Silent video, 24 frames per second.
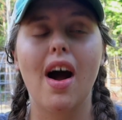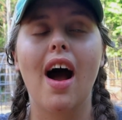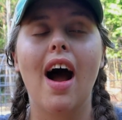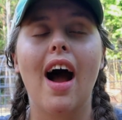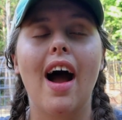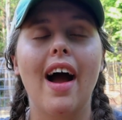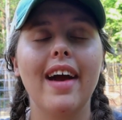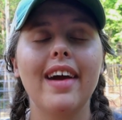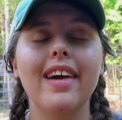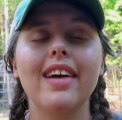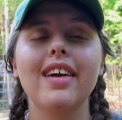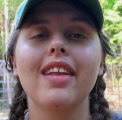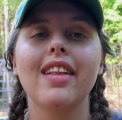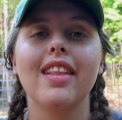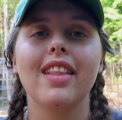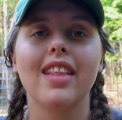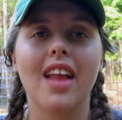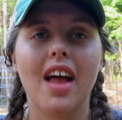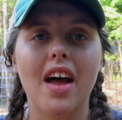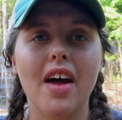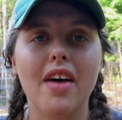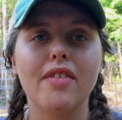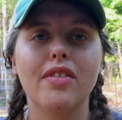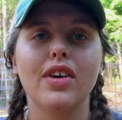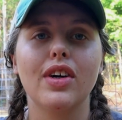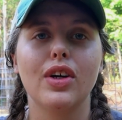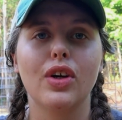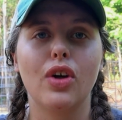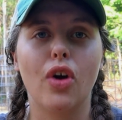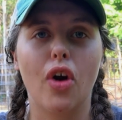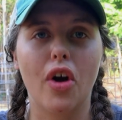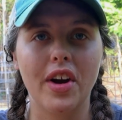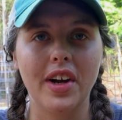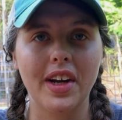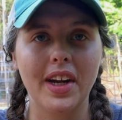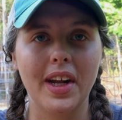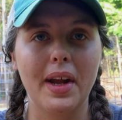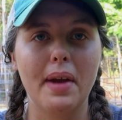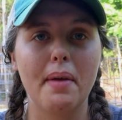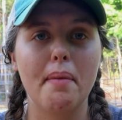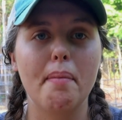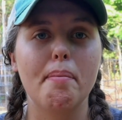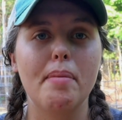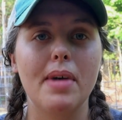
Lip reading: I love gardening,